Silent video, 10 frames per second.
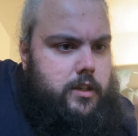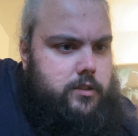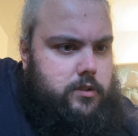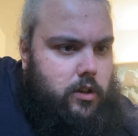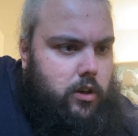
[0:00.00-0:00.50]

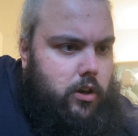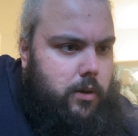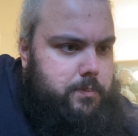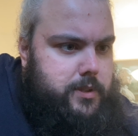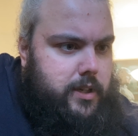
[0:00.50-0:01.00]
It's got
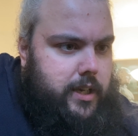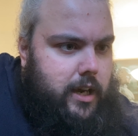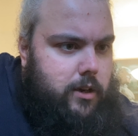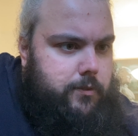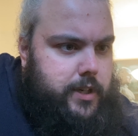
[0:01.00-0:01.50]
hops,
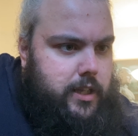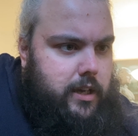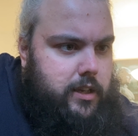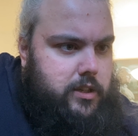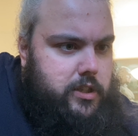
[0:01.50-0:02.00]
cacao, vanilla,
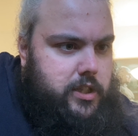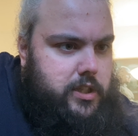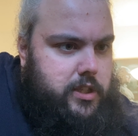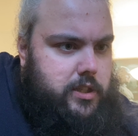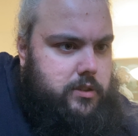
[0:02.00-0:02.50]
and
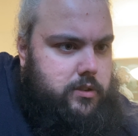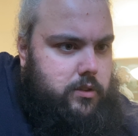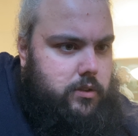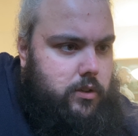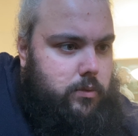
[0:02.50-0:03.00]
yeast.
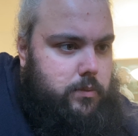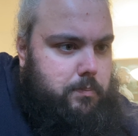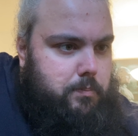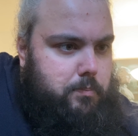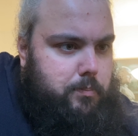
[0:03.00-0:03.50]
Oh, and
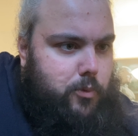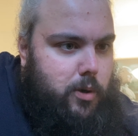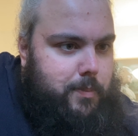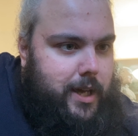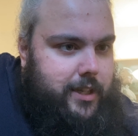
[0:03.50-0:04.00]

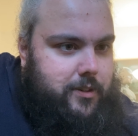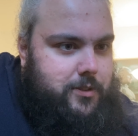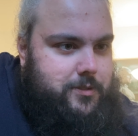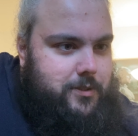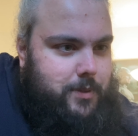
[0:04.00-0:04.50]
water, barley, and
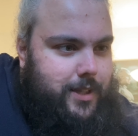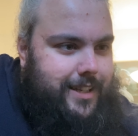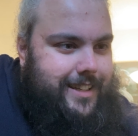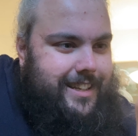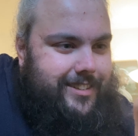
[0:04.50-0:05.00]
oats as well.
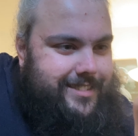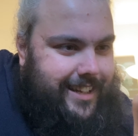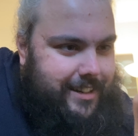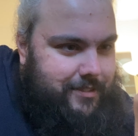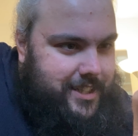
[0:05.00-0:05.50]
I
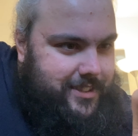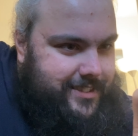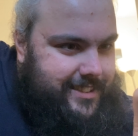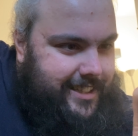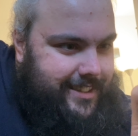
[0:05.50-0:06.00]
started reading on the
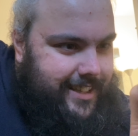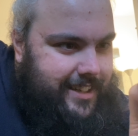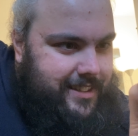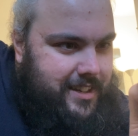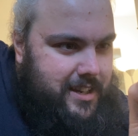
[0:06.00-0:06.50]
second
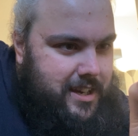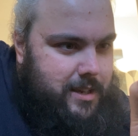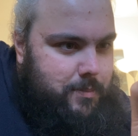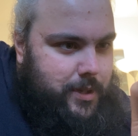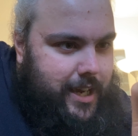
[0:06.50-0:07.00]
line.
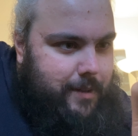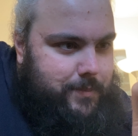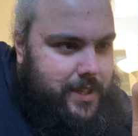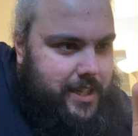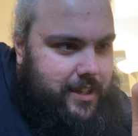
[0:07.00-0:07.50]
But yeah,
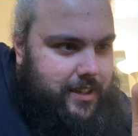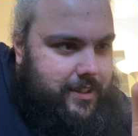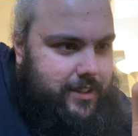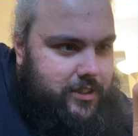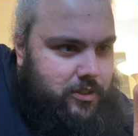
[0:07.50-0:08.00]
the
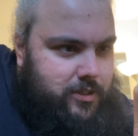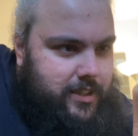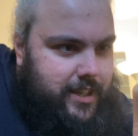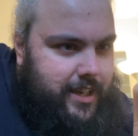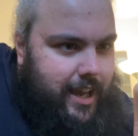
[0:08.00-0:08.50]
adjuncts are
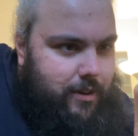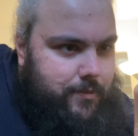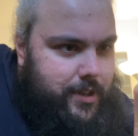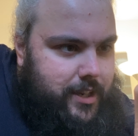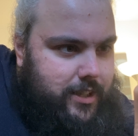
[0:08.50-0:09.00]
cacao
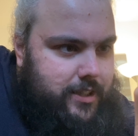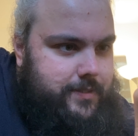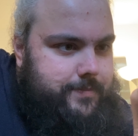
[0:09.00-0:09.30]
and vanilla.